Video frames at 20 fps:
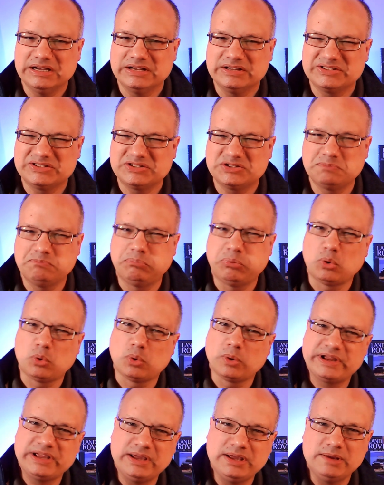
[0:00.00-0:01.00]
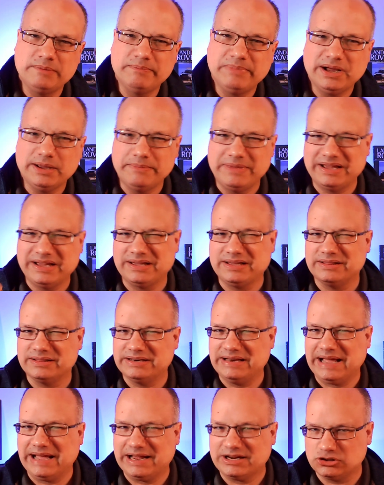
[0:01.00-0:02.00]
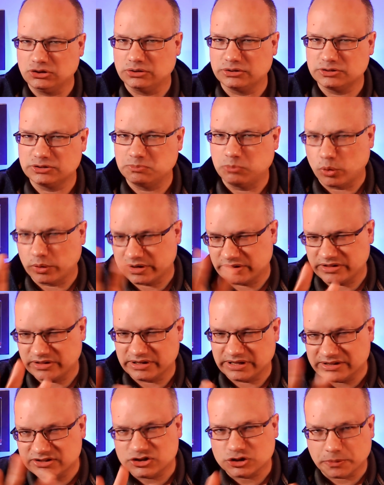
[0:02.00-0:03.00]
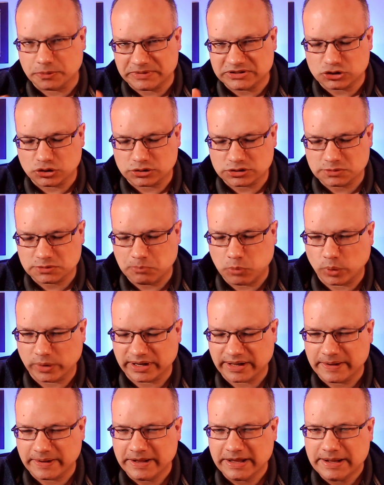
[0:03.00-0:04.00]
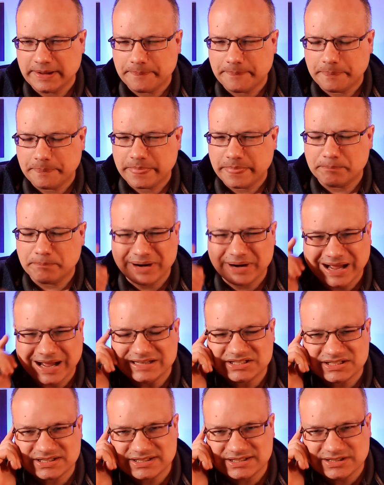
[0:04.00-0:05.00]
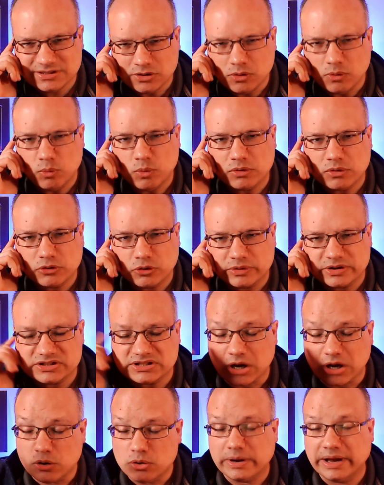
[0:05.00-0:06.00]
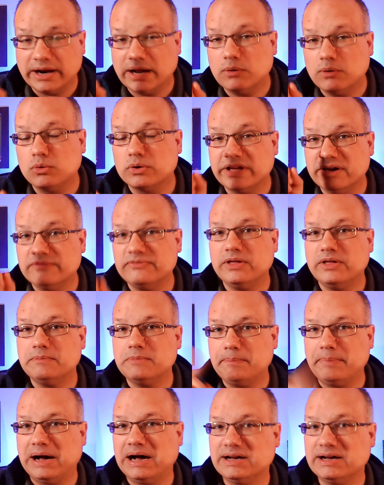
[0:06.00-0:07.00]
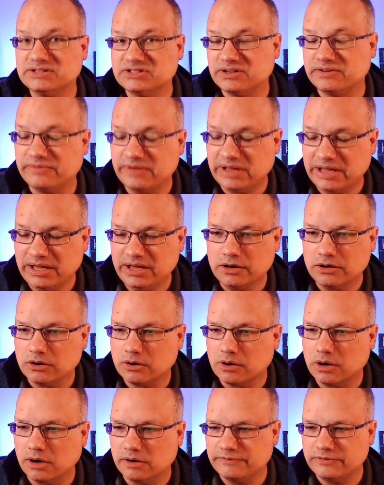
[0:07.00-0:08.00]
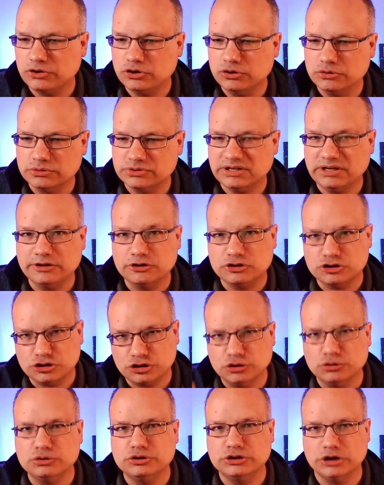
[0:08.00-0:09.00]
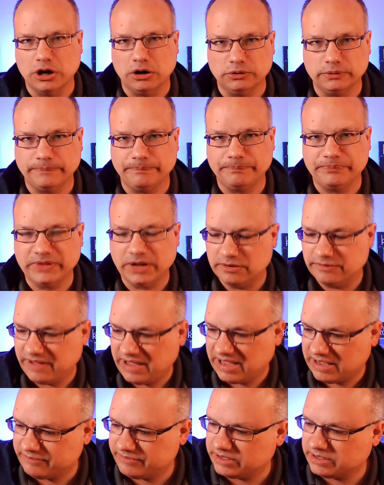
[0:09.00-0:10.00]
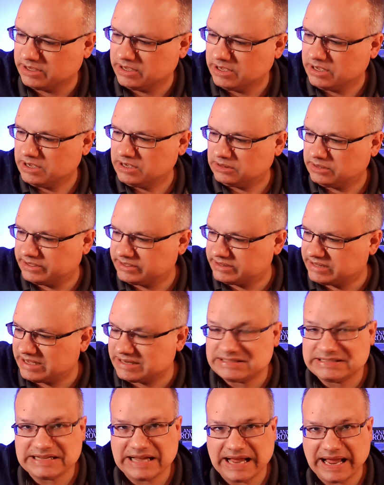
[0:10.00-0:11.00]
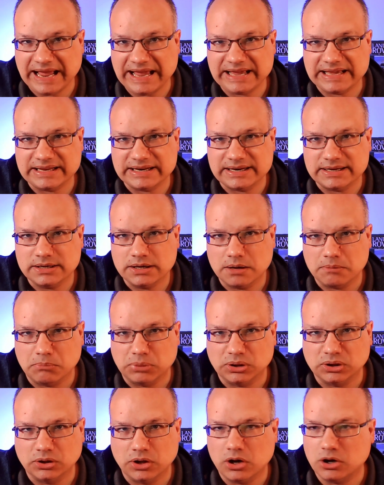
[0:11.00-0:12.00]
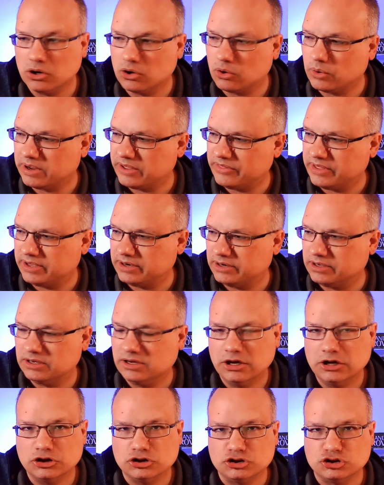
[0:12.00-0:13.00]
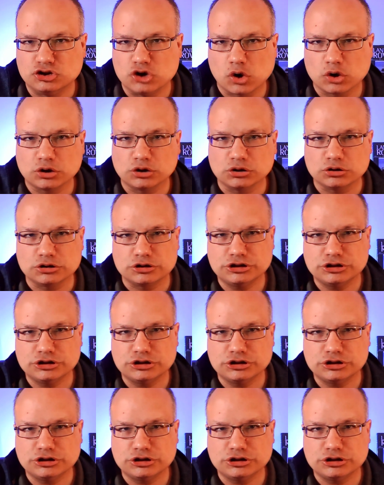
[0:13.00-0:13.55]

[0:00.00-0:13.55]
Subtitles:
sporty by making the dash look sporty, the instruments look sporty. But I still will criticize. Oh, and I will give them a positive here of using two-tone, of having like that tan below and then a darker